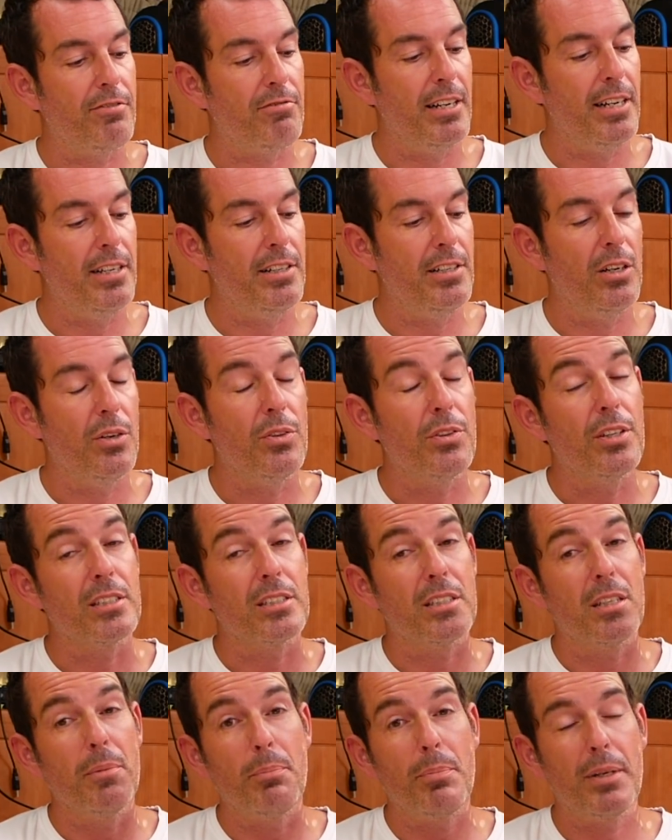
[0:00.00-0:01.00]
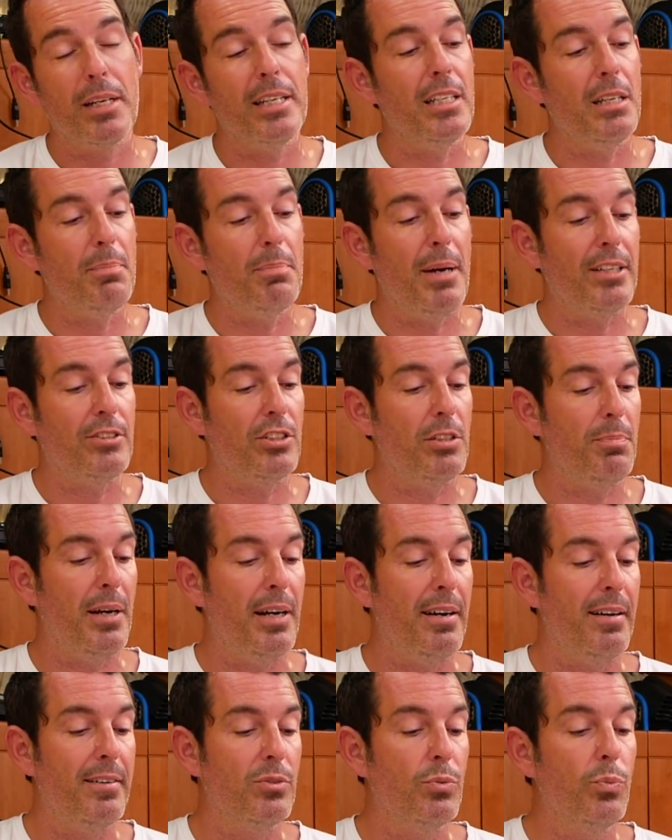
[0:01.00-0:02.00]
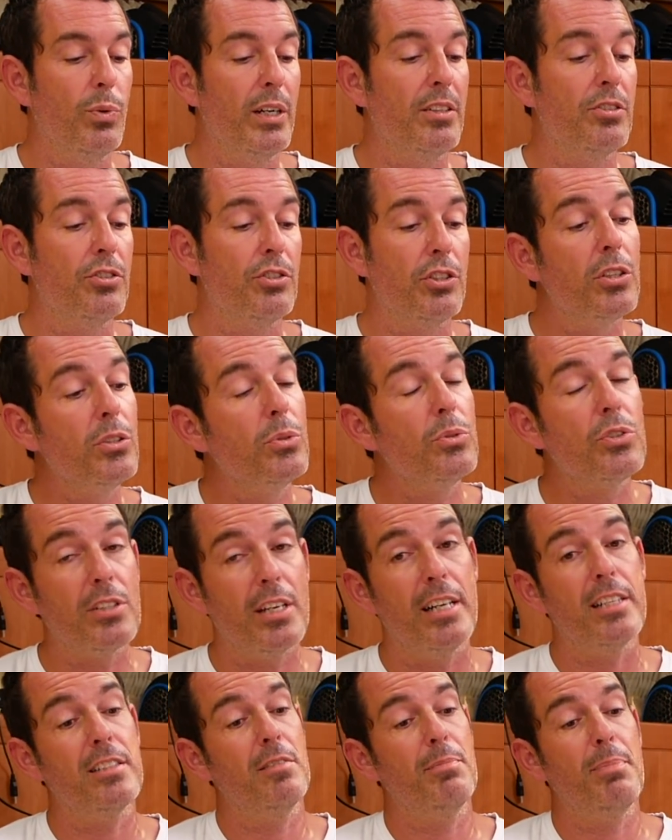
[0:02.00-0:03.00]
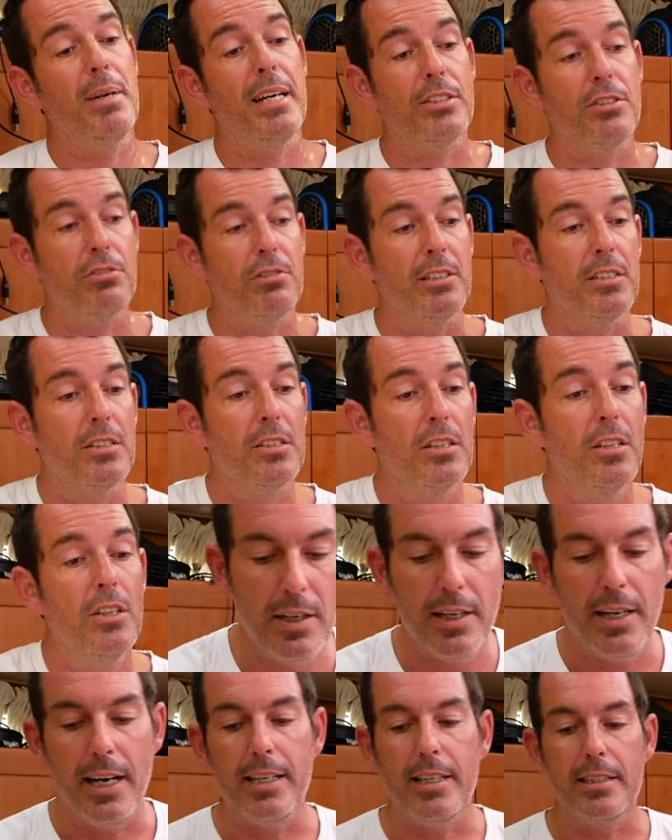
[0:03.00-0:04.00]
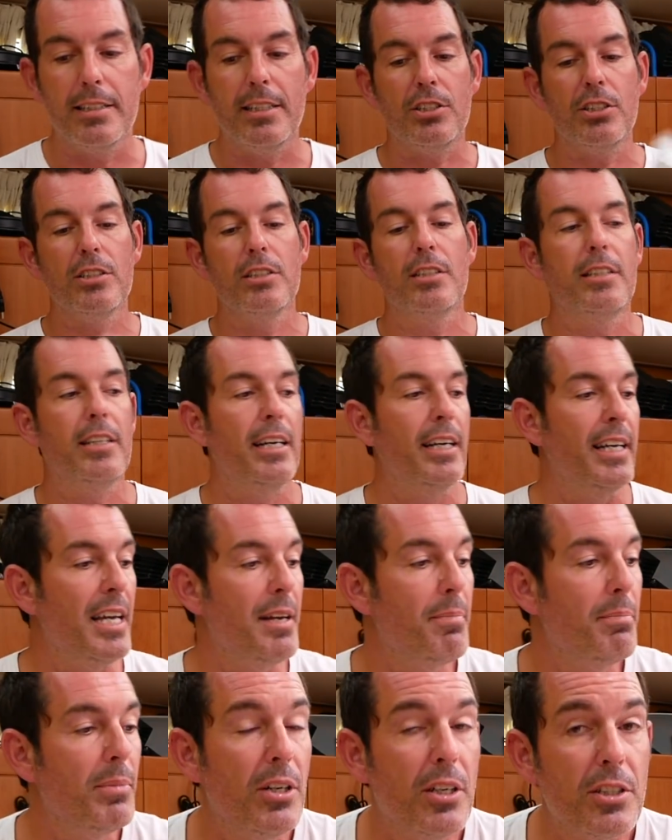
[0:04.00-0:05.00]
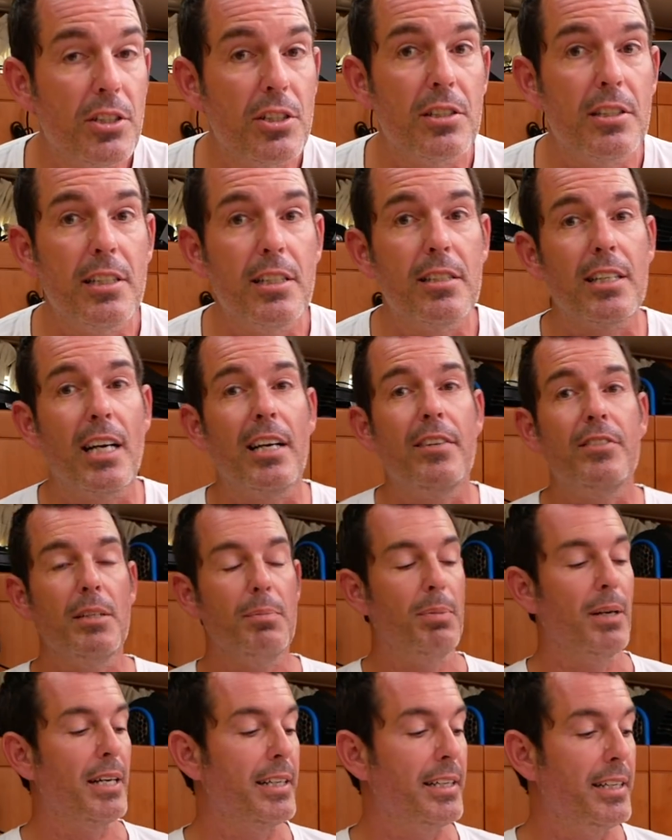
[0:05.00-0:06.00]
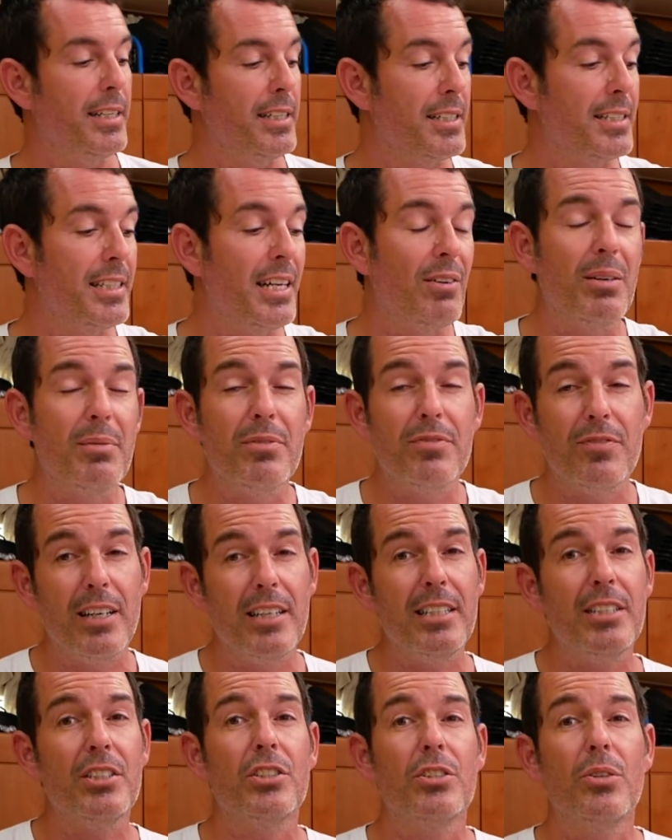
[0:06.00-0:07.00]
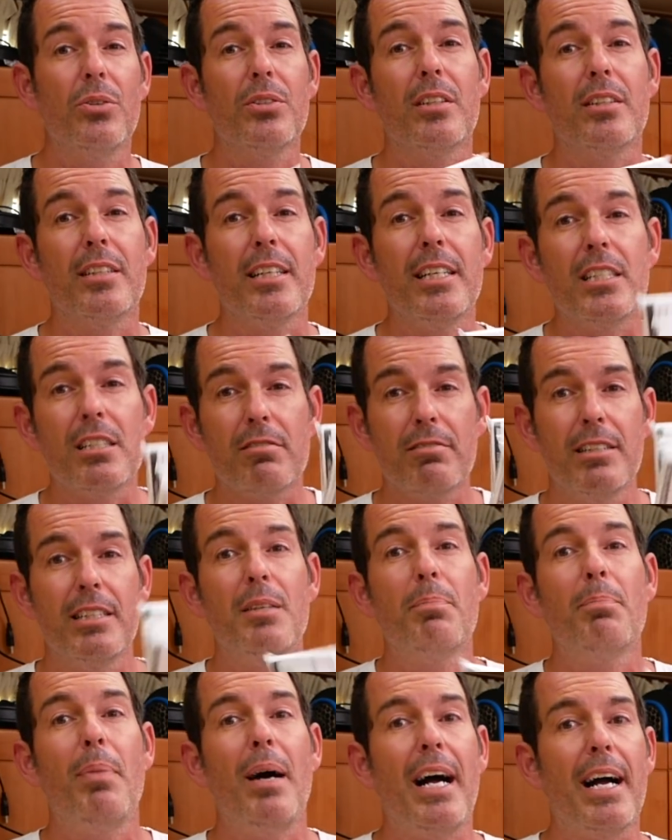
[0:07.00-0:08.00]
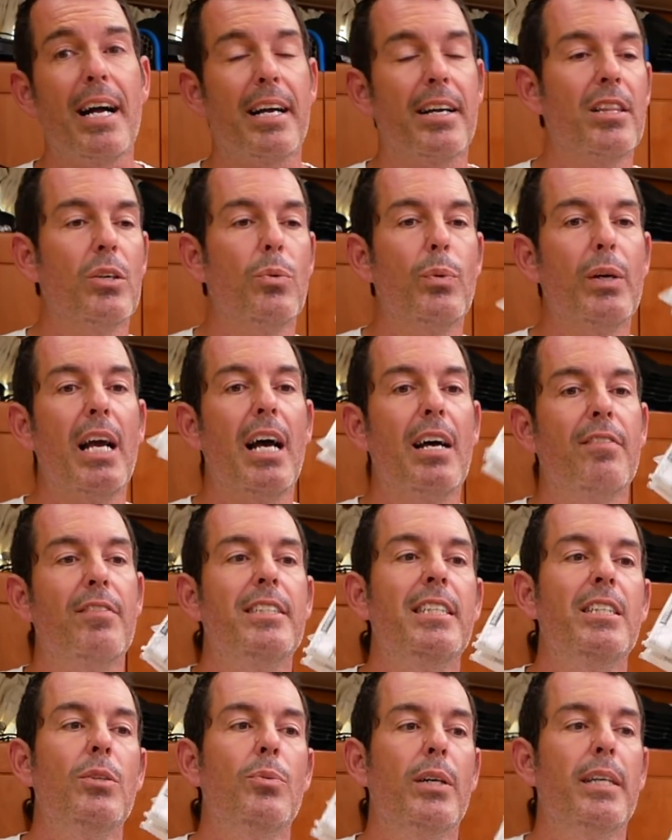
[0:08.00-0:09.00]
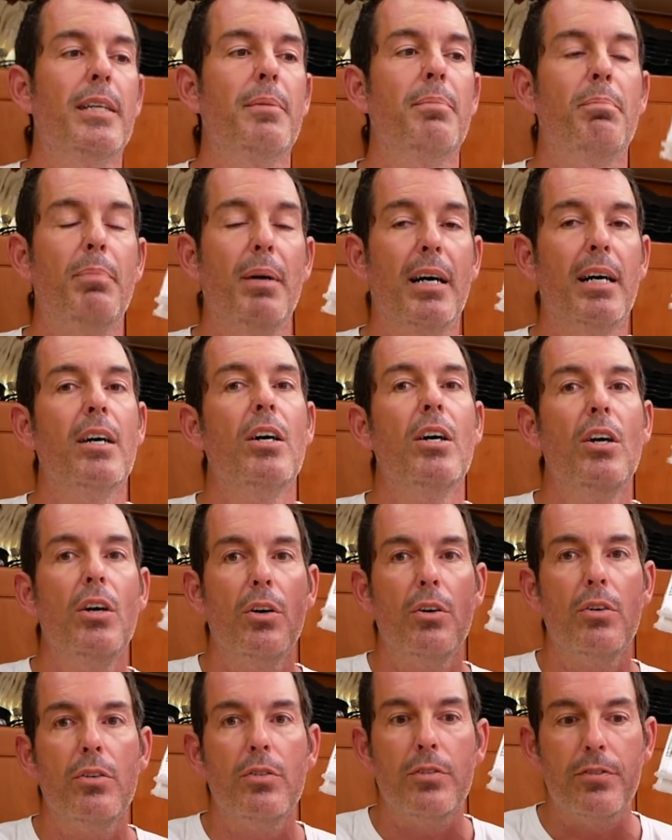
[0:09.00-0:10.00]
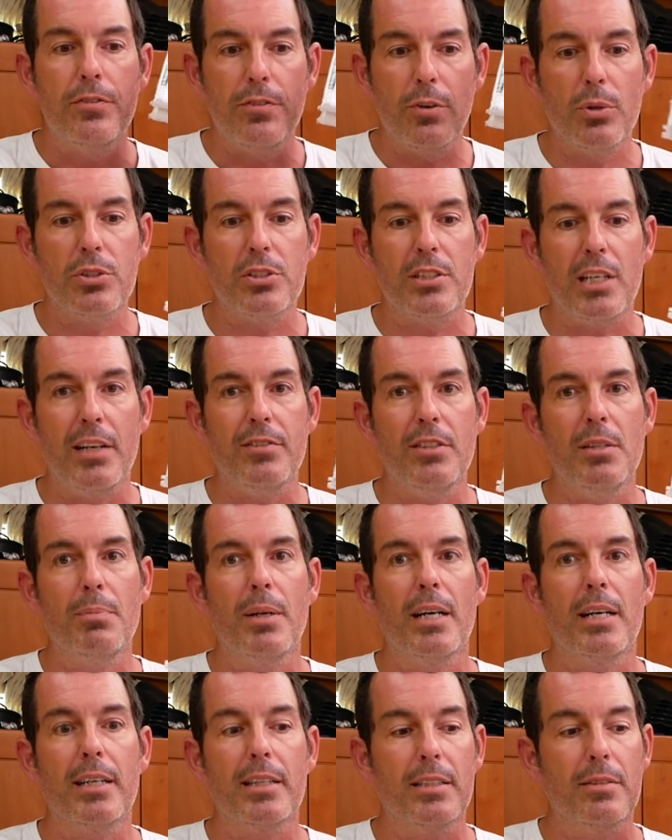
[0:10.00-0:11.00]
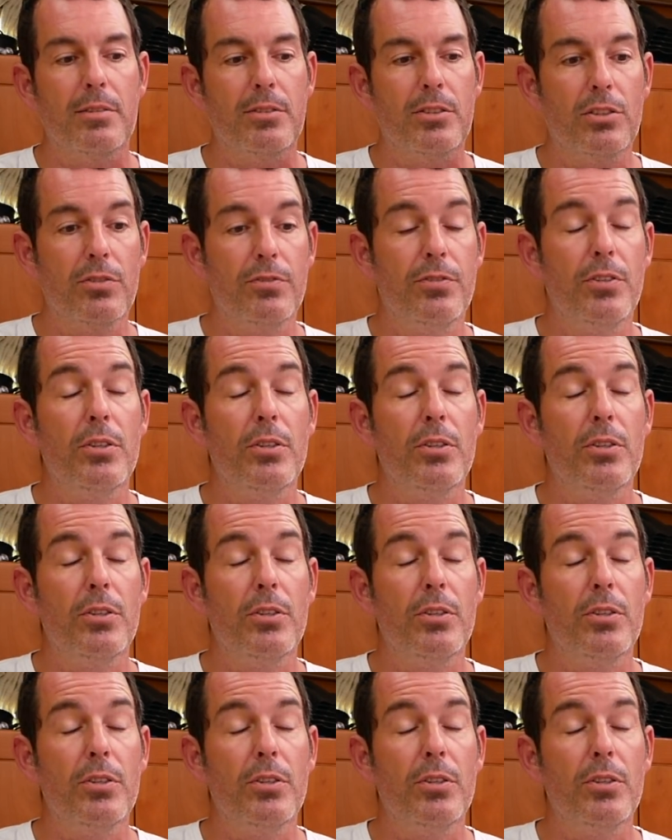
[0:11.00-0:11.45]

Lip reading: radio that's completely battery powered with 2 sets of batteries. In addition to that, emergency safety blankets. Now I'm fairly sure that these are in the pack that we have anyway, but 4 safety blankets,